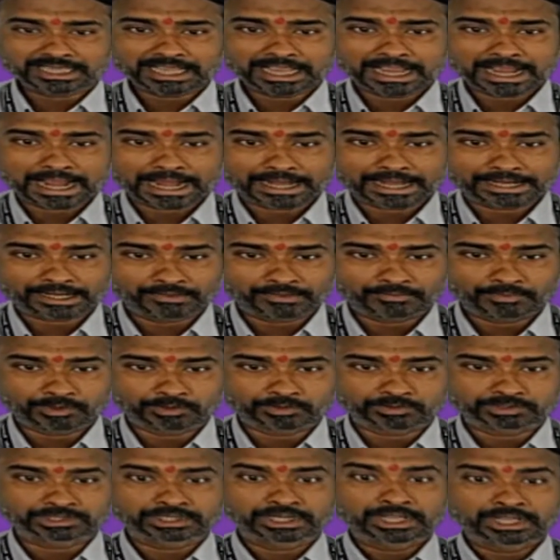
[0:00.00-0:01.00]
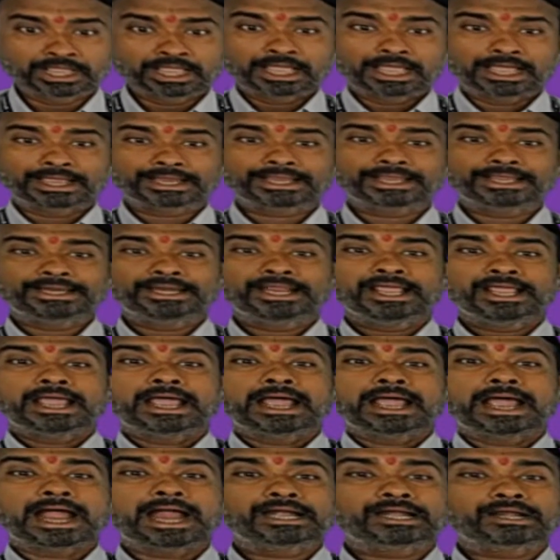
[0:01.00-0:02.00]
attributes. Again,
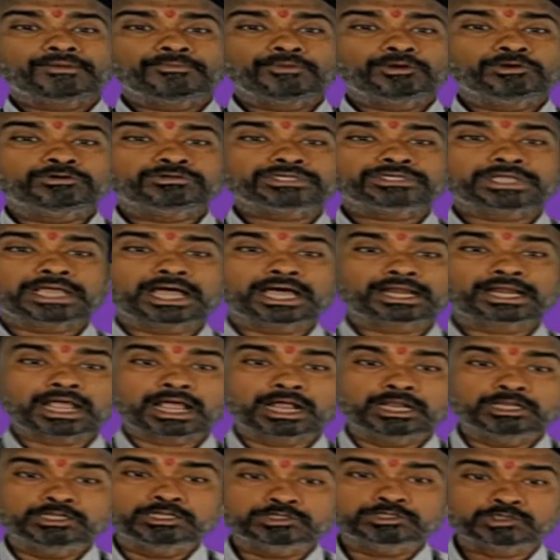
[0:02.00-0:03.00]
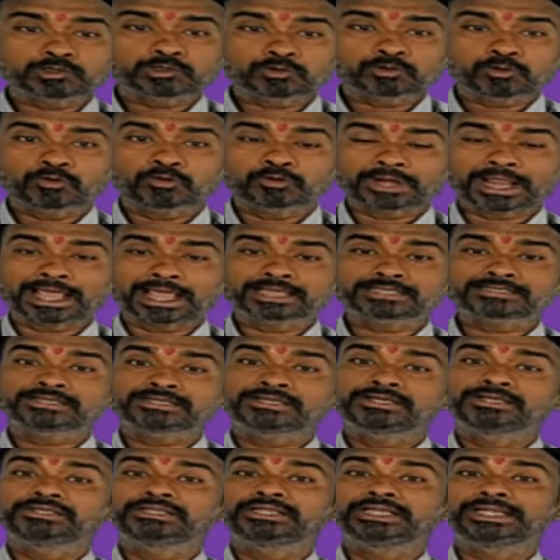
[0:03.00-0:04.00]
attributes are also known as
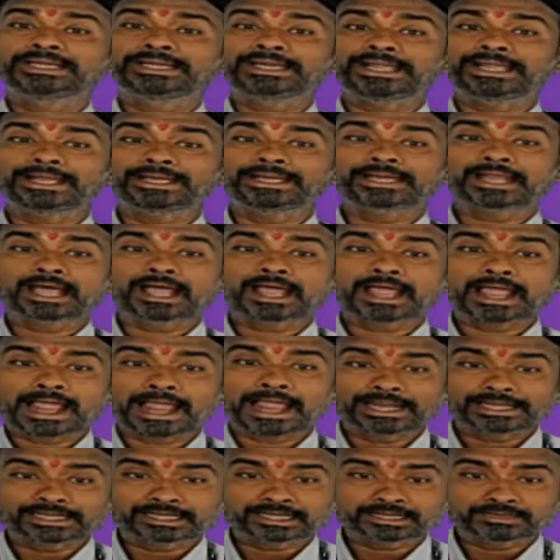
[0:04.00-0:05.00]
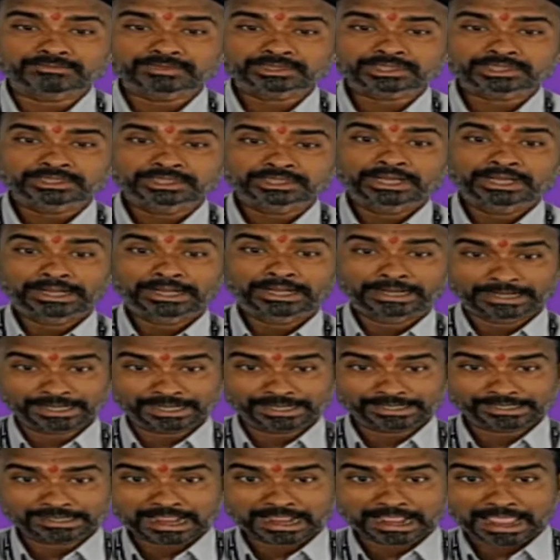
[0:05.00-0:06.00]
the data items,
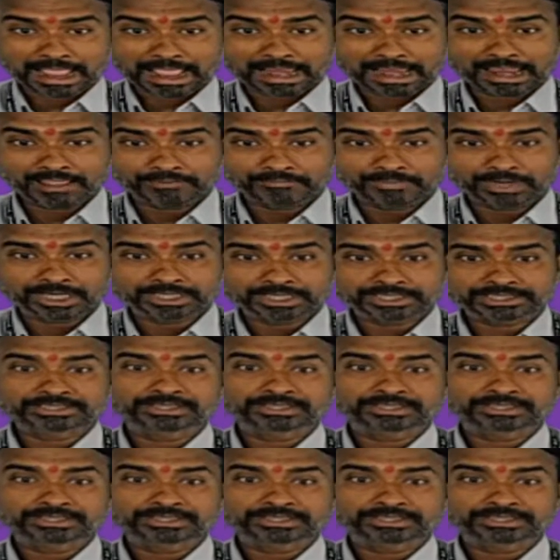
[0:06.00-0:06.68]
data elements,